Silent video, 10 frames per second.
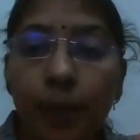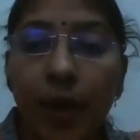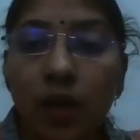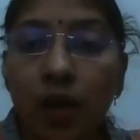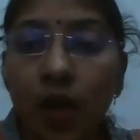
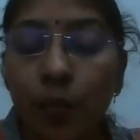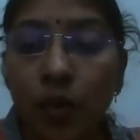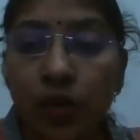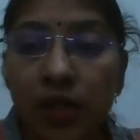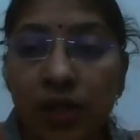Depending
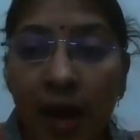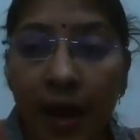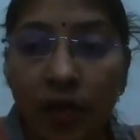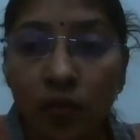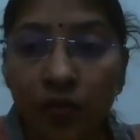upon the
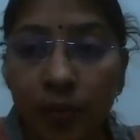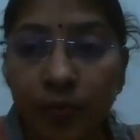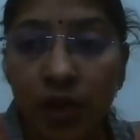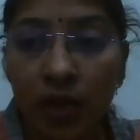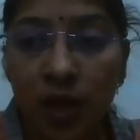site of
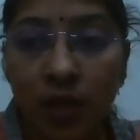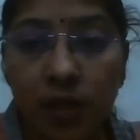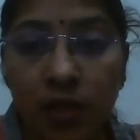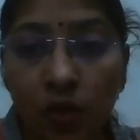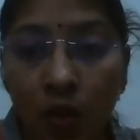rupture,
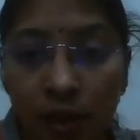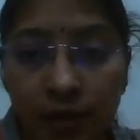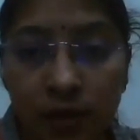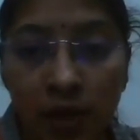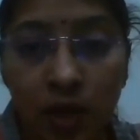it is known
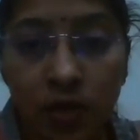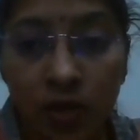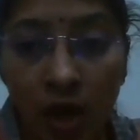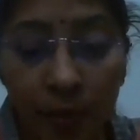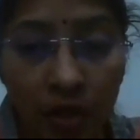as
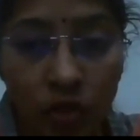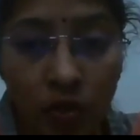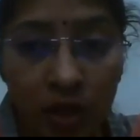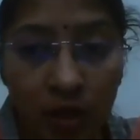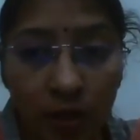
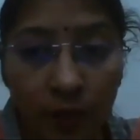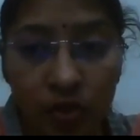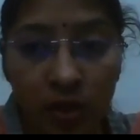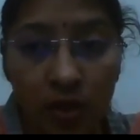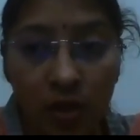intraperitoneal
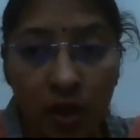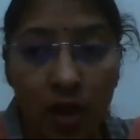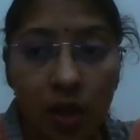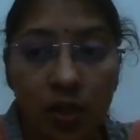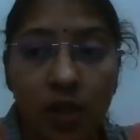rupture.
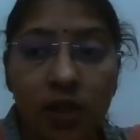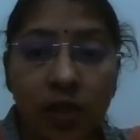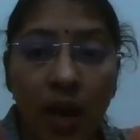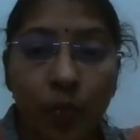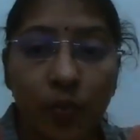This
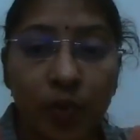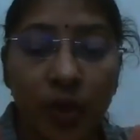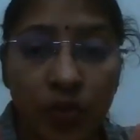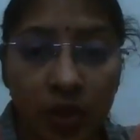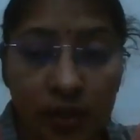type of
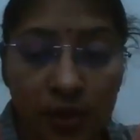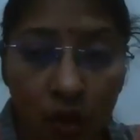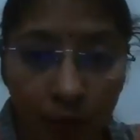rupture is